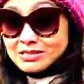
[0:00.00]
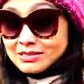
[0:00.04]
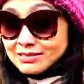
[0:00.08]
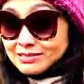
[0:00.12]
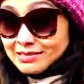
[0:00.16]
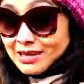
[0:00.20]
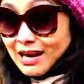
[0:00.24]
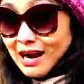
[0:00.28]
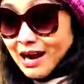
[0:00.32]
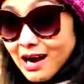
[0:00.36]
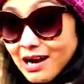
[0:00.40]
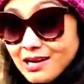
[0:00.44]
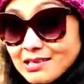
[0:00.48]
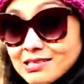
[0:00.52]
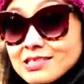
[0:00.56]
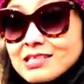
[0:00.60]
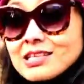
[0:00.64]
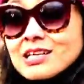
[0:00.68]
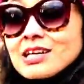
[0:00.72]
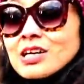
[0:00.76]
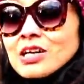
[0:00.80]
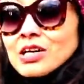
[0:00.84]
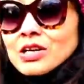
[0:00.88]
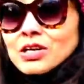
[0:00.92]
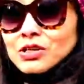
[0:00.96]
start
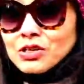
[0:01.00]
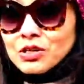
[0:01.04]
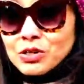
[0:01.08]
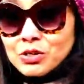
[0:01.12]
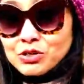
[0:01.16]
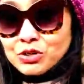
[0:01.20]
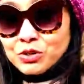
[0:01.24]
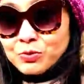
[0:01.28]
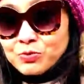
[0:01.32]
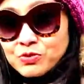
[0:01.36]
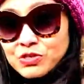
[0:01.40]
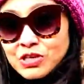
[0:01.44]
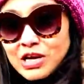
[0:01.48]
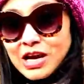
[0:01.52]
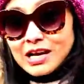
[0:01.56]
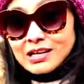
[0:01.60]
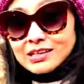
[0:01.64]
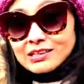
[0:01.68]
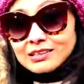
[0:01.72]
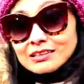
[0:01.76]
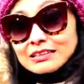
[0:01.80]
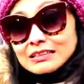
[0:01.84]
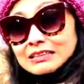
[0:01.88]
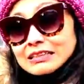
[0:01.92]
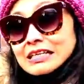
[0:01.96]
YouTube
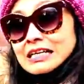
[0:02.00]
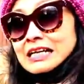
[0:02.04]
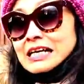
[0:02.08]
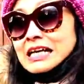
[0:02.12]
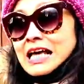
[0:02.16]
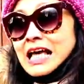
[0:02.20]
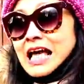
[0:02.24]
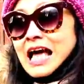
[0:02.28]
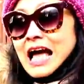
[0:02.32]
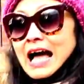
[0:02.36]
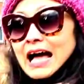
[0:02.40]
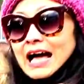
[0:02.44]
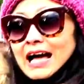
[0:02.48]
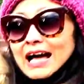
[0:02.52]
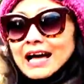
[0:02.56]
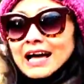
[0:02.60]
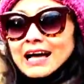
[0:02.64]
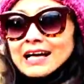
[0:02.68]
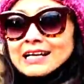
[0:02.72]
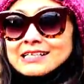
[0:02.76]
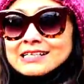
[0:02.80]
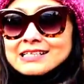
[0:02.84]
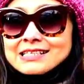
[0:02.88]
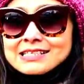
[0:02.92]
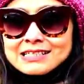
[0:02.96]
channel
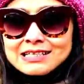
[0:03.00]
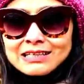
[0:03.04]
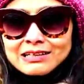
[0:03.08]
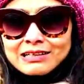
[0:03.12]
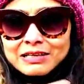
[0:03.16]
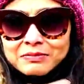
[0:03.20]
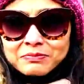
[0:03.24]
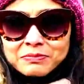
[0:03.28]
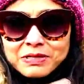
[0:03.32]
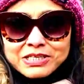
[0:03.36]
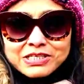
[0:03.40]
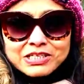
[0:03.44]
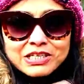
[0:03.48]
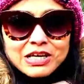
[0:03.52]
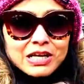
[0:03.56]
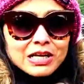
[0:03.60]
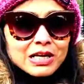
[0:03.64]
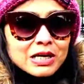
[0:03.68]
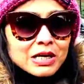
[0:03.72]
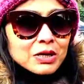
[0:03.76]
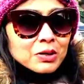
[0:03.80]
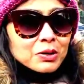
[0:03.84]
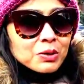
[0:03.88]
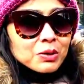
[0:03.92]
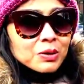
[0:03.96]
and let me tell
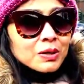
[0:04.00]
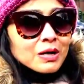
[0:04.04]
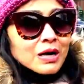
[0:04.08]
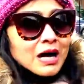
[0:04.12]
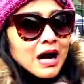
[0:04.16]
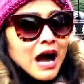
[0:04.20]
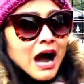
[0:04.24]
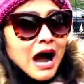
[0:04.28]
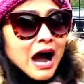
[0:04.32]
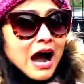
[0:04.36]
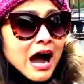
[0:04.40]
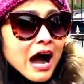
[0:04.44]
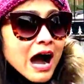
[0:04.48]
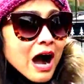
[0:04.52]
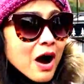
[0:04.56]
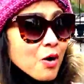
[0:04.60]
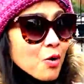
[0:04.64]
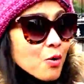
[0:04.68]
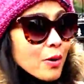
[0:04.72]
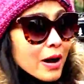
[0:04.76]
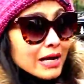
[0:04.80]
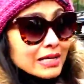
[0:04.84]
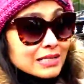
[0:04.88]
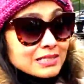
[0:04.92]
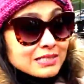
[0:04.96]
you
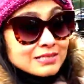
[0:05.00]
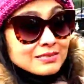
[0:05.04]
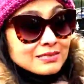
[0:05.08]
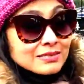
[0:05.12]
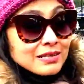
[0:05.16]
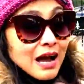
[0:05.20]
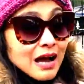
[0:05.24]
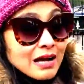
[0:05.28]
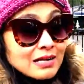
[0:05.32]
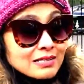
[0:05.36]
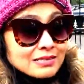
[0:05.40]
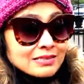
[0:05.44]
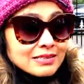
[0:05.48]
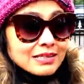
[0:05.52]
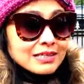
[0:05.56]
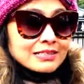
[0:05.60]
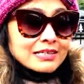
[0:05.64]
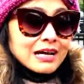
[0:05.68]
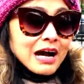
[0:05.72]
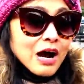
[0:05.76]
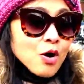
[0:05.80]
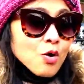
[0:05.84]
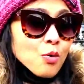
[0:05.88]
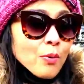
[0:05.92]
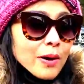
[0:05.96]
how I started
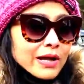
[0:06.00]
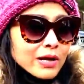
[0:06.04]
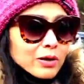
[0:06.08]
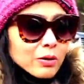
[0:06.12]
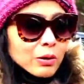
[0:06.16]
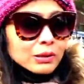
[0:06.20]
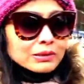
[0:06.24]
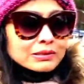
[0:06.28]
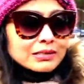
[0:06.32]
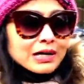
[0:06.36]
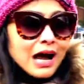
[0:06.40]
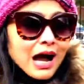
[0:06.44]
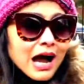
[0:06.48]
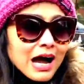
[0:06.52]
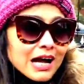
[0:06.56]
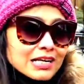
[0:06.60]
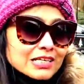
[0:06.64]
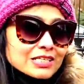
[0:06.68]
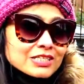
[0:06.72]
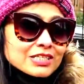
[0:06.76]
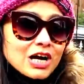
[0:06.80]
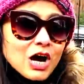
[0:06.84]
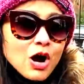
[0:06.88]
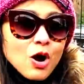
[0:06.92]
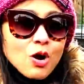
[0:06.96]
how I got the
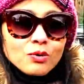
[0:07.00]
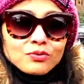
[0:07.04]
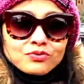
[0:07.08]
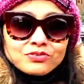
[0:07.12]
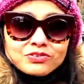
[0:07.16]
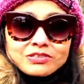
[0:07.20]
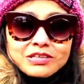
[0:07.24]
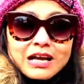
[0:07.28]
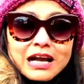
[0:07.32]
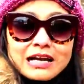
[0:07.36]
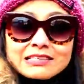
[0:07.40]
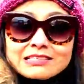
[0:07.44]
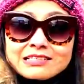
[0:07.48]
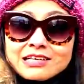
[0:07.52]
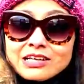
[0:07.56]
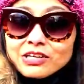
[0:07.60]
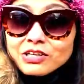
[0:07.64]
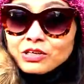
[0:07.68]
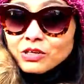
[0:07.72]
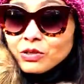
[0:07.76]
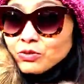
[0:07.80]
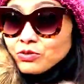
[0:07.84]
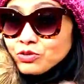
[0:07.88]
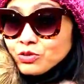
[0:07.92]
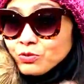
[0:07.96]
idea of starting
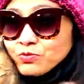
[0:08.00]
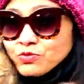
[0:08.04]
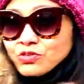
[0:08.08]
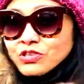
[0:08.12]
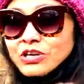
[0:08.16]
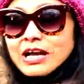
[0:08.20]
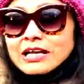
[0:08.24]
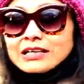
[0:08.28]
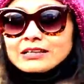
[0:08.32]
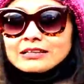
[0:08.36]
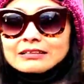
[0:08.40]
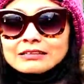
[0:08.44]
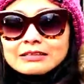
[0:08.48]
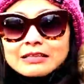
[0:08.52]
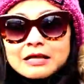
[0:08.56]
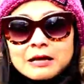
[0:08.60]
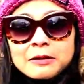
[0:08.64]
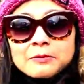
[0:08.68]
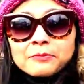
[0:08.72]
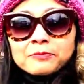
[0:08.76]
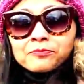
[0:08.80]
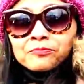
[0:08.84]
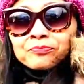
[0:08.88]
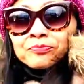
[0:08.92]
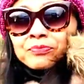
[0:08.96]
YouTube channel
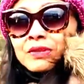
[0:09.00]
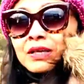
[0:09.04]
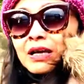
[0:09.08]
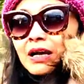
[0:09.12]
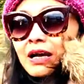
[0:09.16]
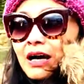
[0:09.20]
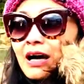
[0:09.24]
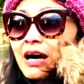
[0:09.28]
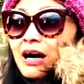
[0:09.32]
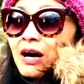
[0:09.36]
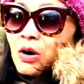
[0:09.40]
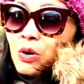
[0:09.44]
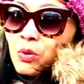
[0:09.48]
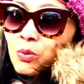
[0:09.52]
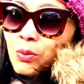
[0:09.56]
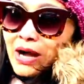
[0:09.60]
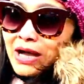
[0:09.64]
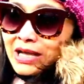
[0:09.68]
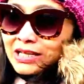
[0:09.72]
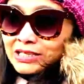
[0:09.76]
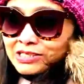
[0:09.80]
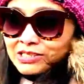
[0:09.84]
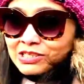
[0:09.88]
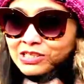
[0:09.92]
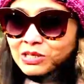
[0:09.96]
uh,
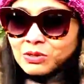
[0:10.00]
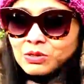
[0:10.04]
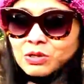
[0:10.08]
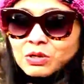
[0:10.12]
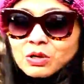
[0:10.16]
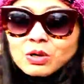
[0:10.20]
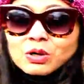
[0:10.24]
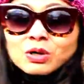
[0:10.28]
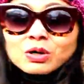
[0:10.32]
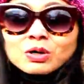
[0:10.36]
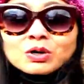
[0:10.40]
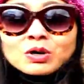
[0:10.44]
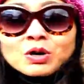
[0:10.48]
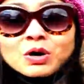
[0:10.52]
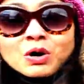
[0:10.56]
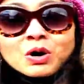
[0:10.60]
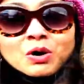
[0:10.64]
once you know